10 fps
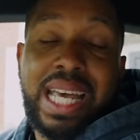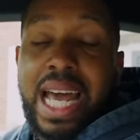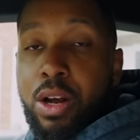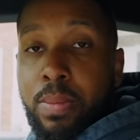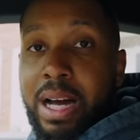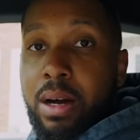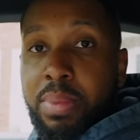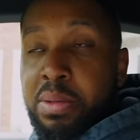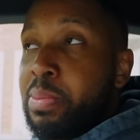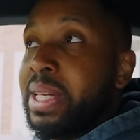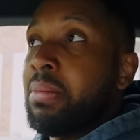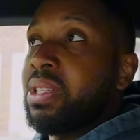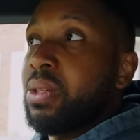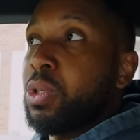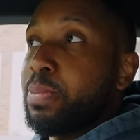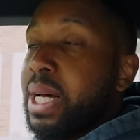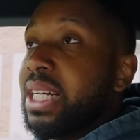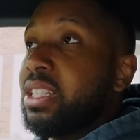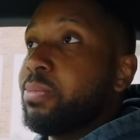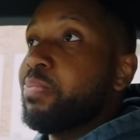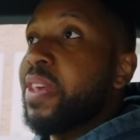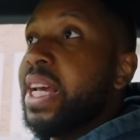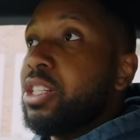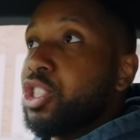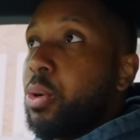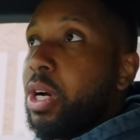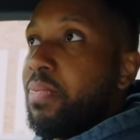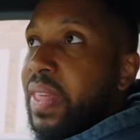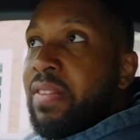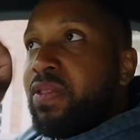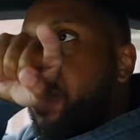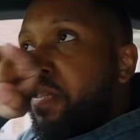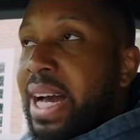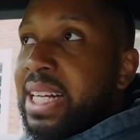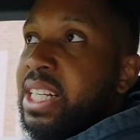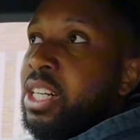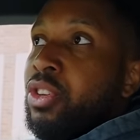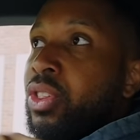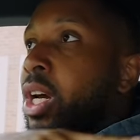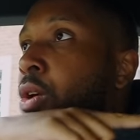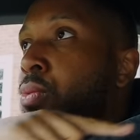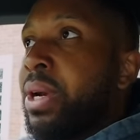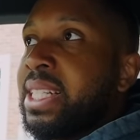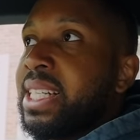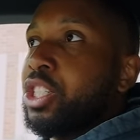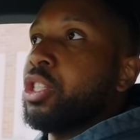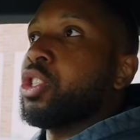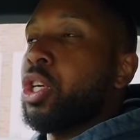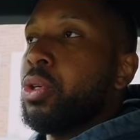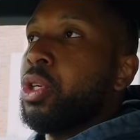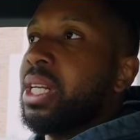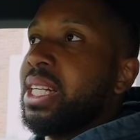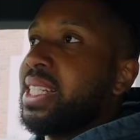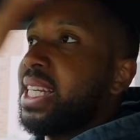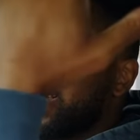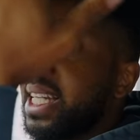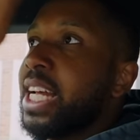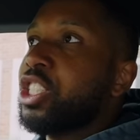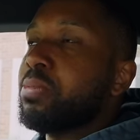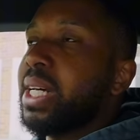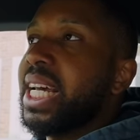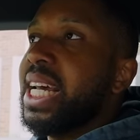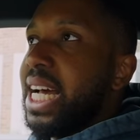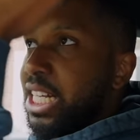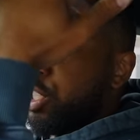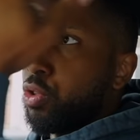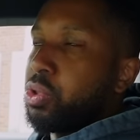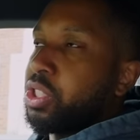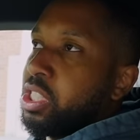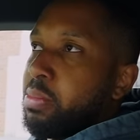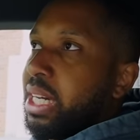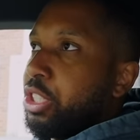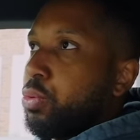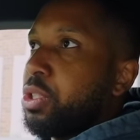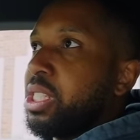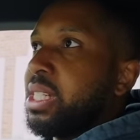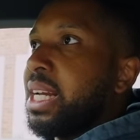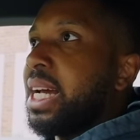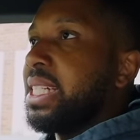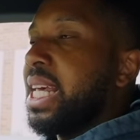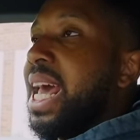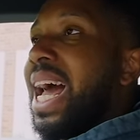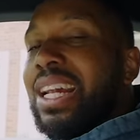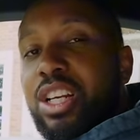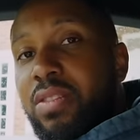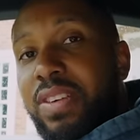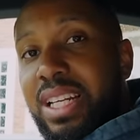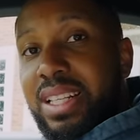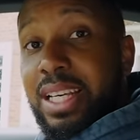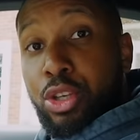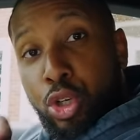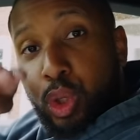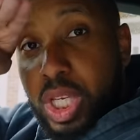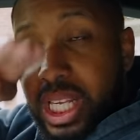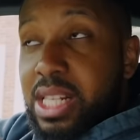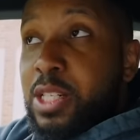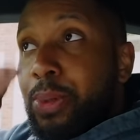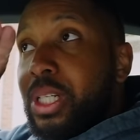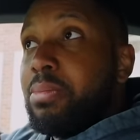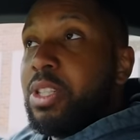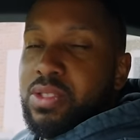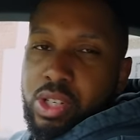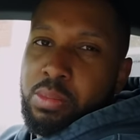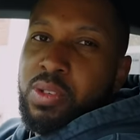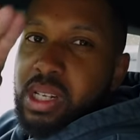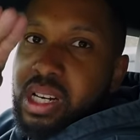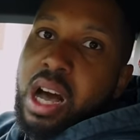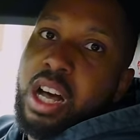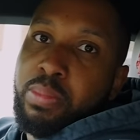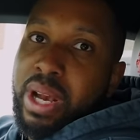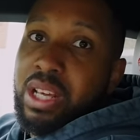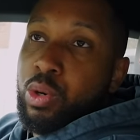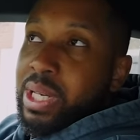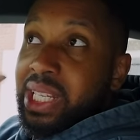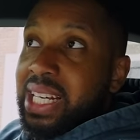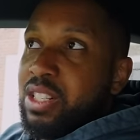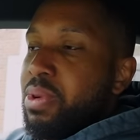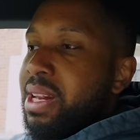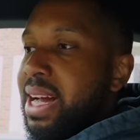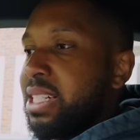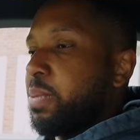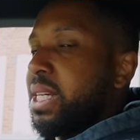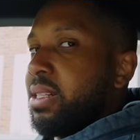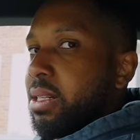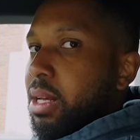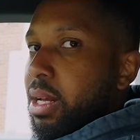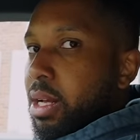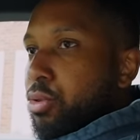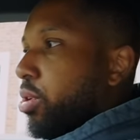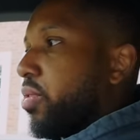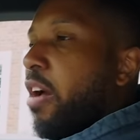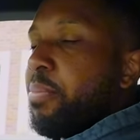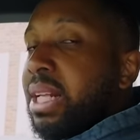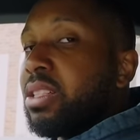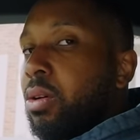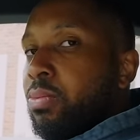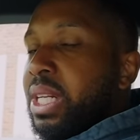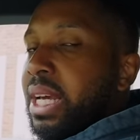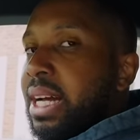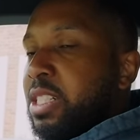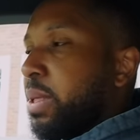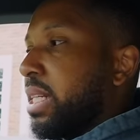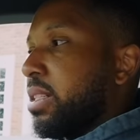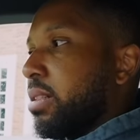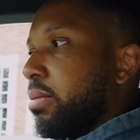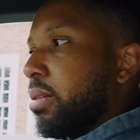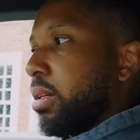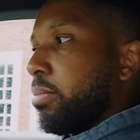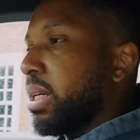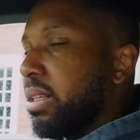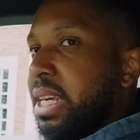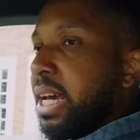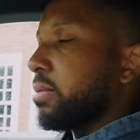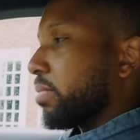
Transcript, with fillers: care about people being able to see what's behind them. So um, they've divided the rear section so you can see into the engine bay and you can also see behind you, which is a nice and convenient thing. You can also see the spoiler move, so it moves under hard braking or when you get to really high speeds. Not that I've been to on really high speeds, but yeah